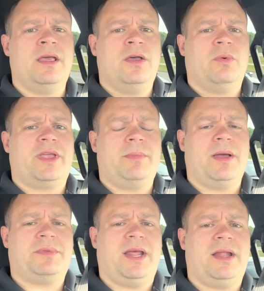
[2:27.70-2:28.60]
we'll keep you
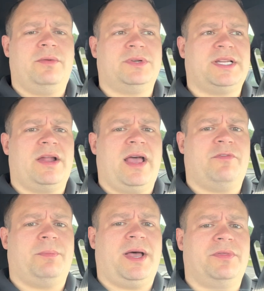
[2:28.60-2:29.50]
updated. Was down
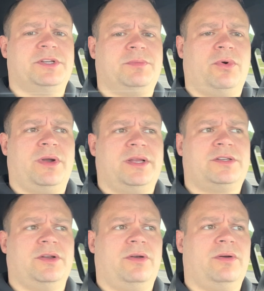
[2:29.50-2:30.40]
half a pound this morning,
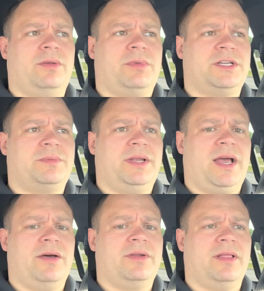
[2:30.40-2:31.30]
so it brings me
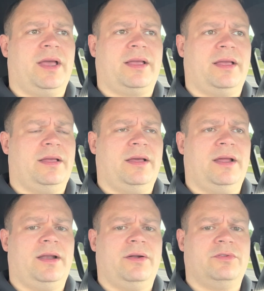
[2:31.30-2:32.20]
down to like,
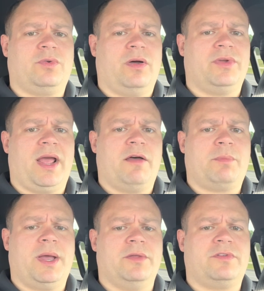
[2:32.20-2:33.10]
I don't know, 12.5
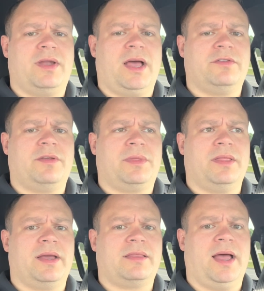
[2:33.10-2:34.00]
pounds down, something
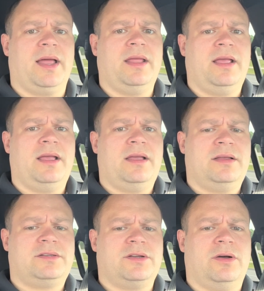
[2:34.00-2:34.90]
like that.
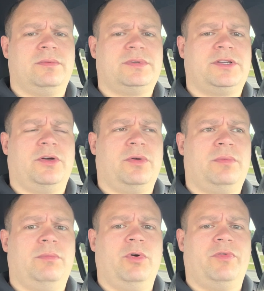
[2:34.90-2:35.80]
So still
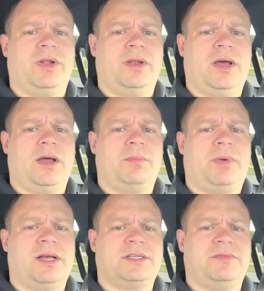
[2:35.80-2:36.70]
moving in
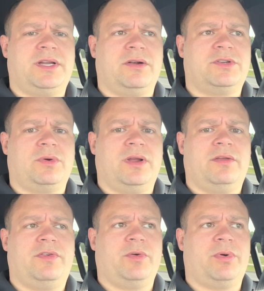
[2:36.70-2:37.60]
positive territory.
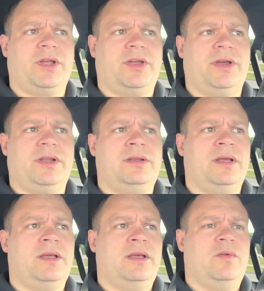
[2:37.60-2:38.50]
Feel pretty good.
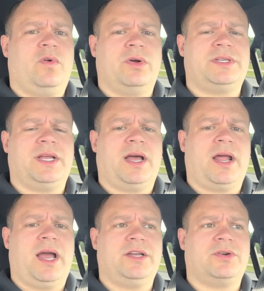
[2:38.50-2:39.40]
Focusing on
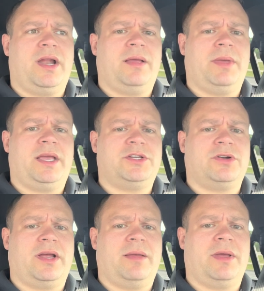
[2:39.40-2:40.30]
hydrating, making
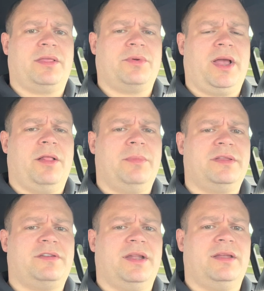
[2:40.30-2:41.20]
sure I get my 3
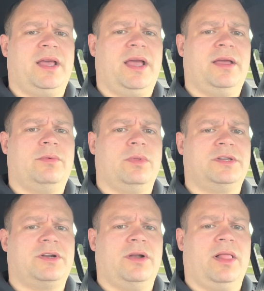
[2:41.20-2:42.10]
elements in a day. Really
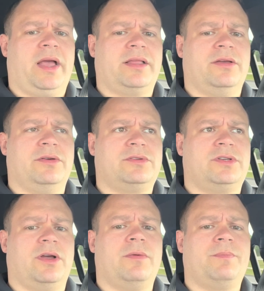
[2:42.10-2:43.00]
starting to like those. So